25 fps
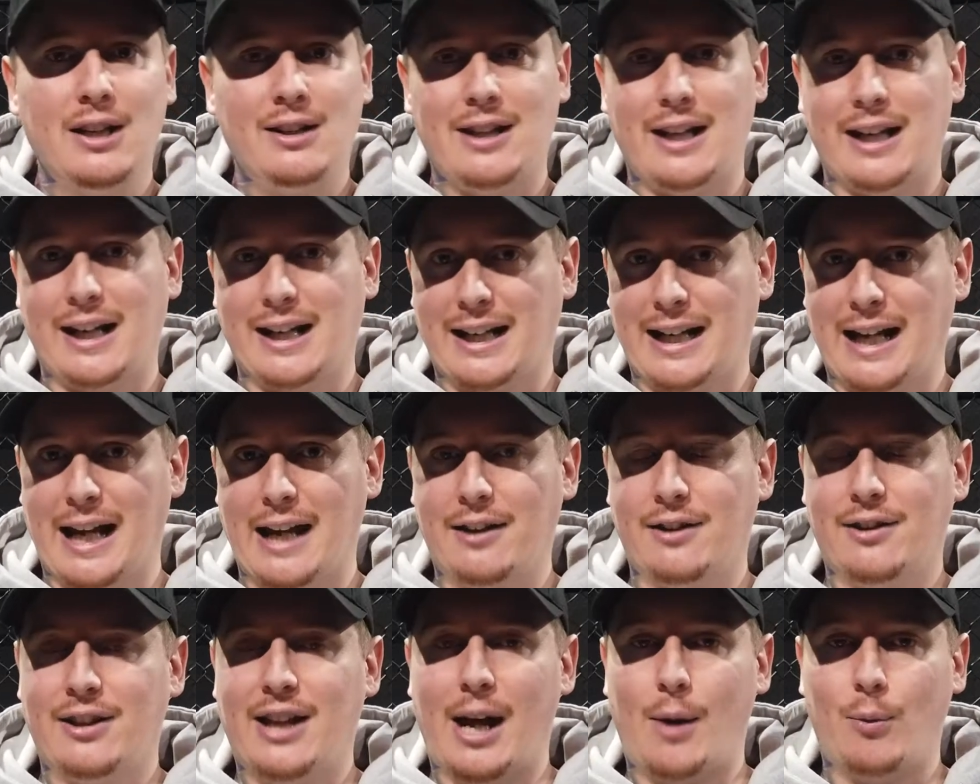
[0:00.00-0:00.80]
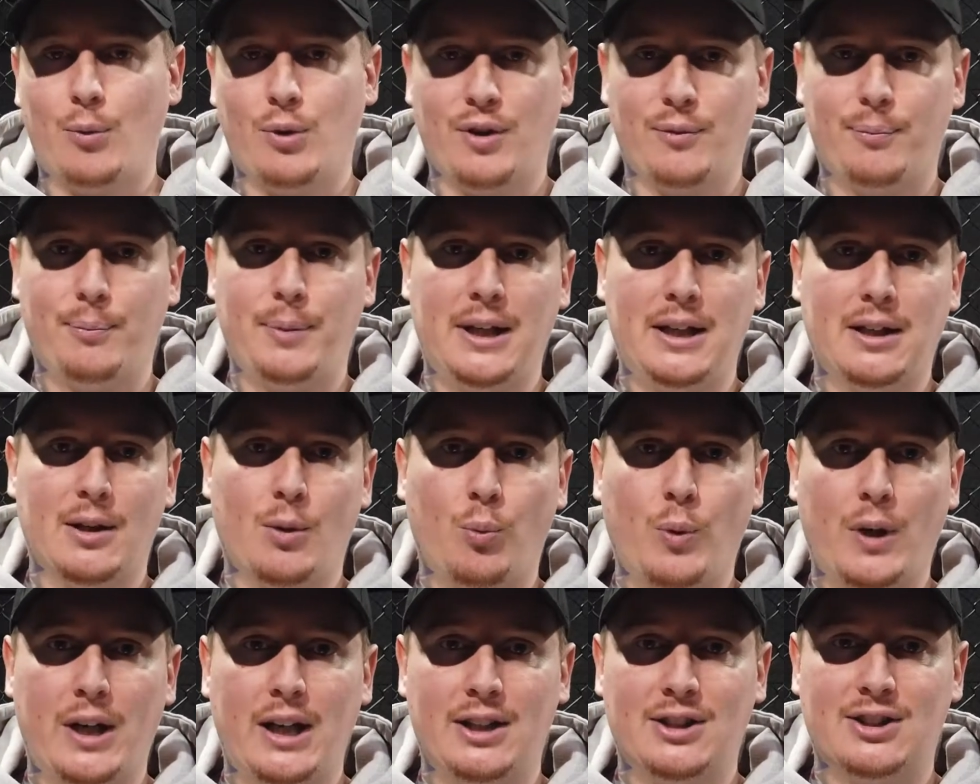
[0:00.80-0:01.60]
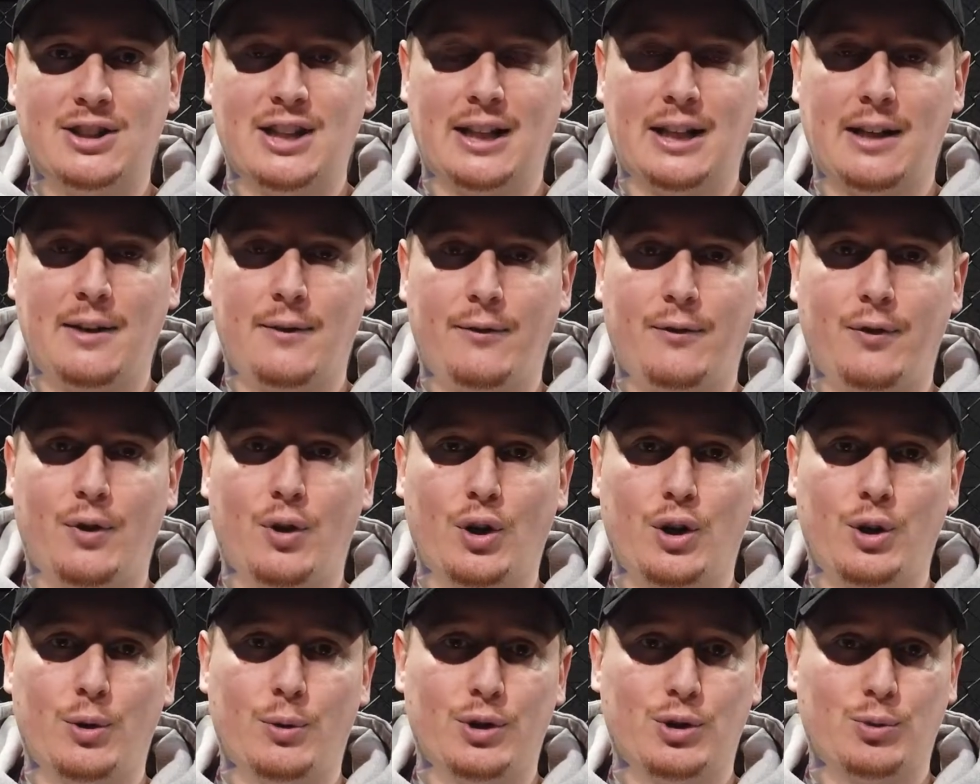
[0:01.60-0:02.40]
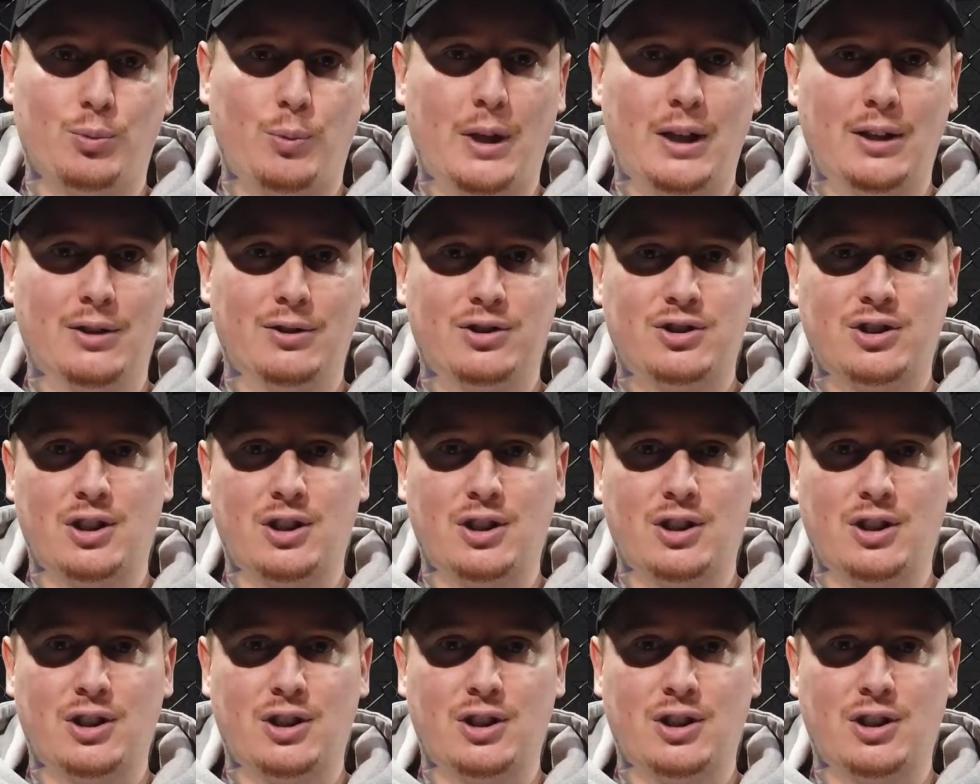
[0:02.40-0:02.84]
then again, that would have been a winning ticket for you as well.